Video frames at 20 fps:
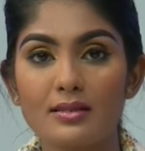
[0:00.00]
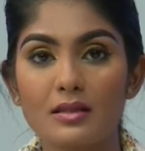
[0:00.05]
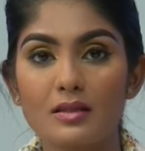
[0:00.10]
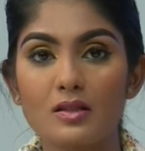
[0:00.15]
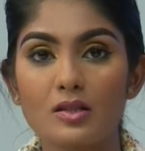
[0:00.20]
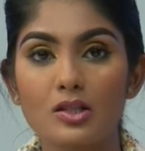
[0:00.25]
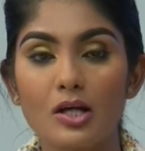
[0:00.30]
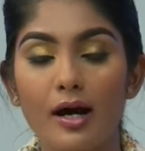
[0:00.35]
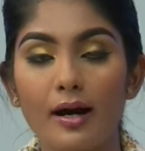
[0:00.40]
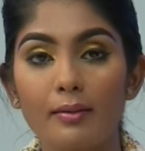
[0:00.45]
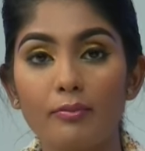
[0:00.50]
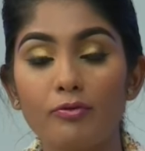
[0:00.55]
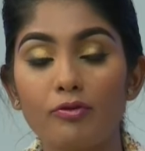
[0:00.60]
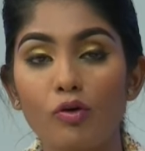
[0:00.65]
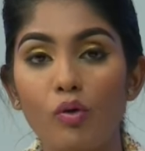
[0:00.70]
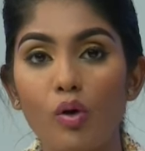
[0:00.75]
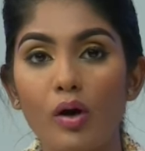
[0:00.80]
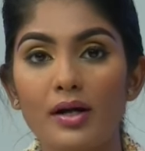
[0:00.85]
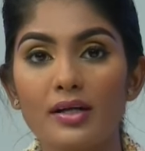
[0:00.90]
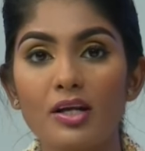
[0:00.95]
it's time
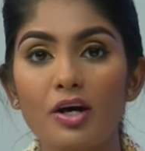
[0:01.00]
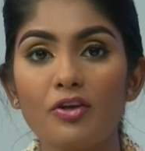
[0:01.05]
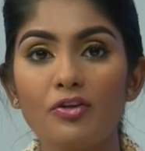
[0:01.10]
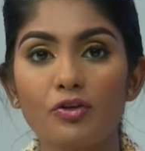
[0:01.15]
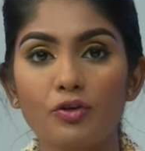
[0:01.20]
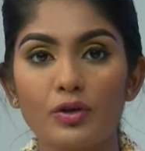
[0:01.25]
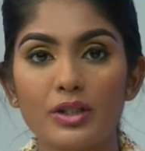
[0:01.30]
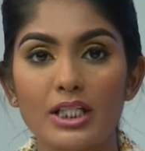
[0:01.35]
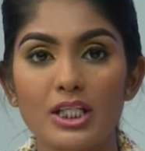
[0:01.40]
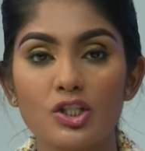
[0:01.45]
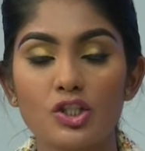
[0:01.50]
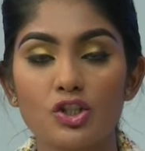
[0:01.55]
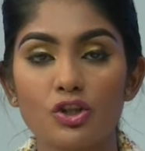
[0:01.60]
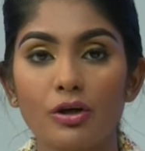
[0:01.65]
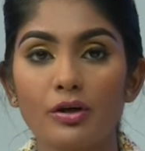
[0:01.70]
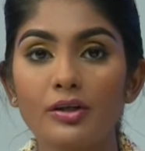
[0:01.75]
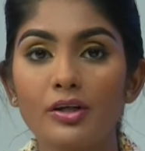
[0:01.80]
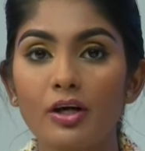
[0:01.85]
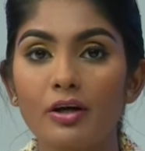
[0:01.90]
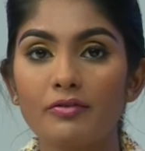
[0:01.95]
for another
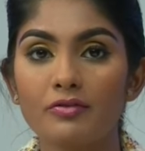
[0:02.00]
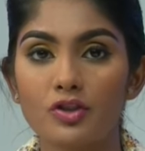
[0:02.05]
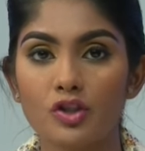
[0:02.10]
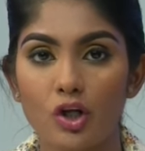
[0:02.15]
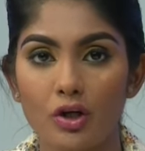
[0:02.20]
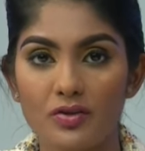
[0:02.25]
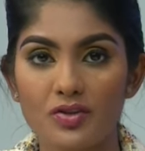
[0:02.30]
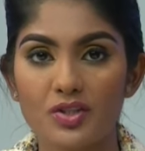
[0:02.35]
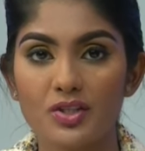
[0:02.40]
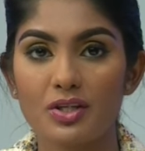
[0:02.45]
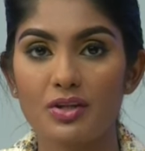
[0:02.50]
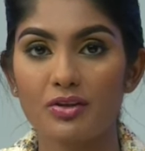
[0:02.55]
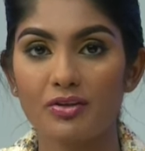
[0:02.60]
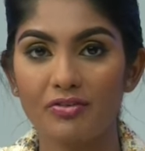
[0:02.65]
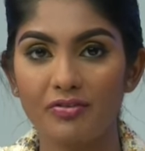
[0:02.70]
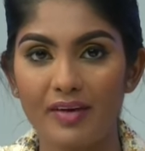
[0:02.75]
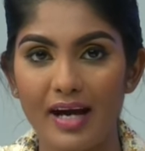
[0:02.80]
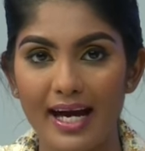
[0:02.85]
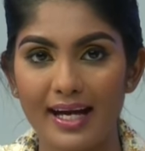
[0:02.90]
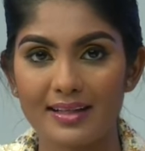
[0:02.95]
edition of Just the
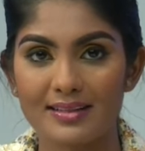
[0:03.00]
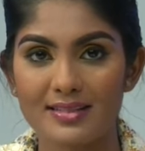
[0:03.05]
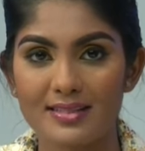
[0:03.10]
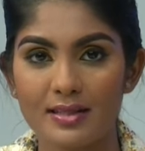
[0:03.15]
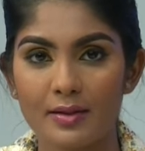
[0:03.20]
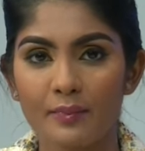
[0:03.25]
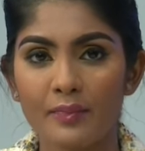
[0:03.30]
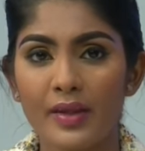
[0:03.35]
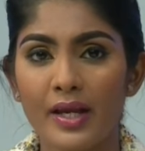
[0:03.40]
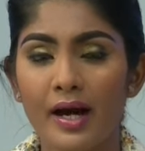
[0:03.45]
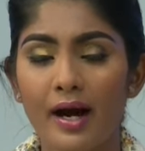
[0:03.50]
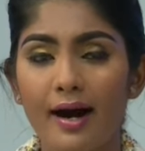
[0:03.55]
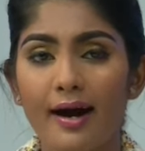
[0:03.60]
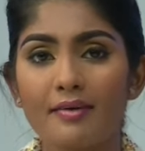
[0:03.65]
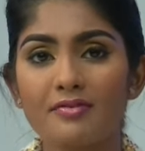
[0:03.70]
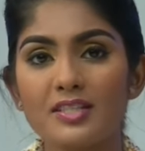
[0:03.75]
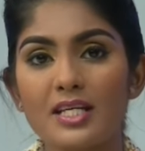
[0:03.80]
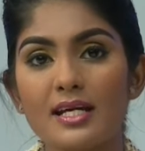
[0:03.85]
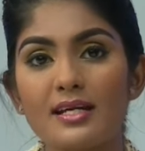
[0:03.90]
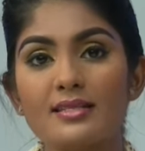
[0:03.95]
Facts.
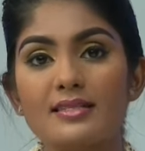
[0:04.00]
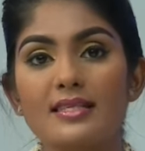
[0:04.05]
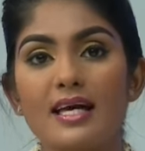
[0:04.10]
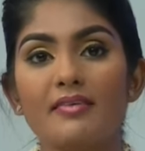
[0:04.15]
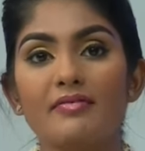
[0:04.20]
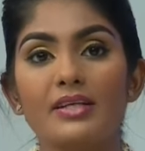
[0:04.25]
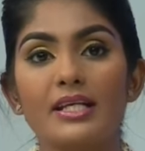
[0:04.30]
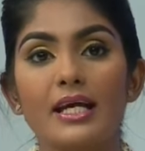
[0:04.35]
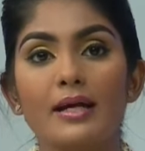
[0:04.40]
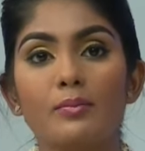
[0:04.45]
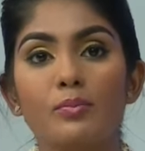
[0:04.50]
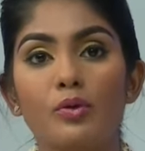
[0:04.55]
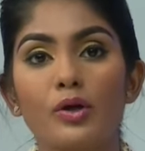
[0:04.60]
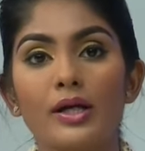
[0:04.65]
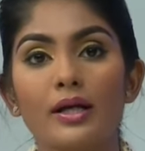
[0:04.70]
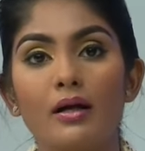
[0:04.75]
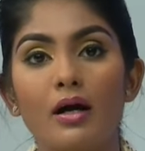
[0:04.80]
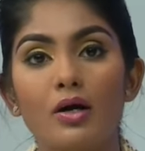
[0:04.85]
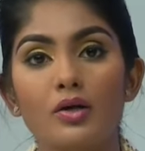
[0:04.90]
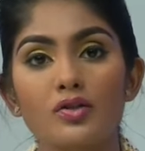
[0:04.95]
After a seven year
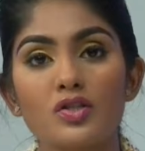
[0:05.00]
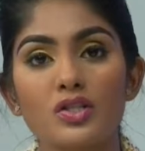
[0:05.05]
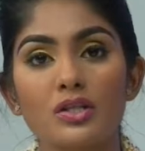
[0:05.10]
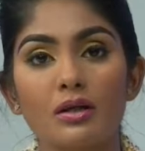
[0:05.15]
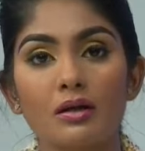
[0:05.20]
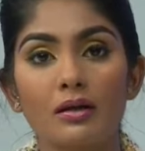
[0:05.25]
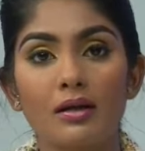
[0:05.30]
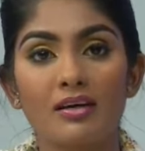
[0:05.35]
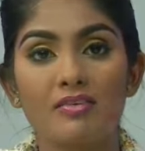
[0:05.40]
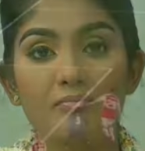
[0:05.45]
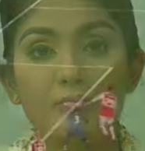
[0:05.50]
break, Arsenal have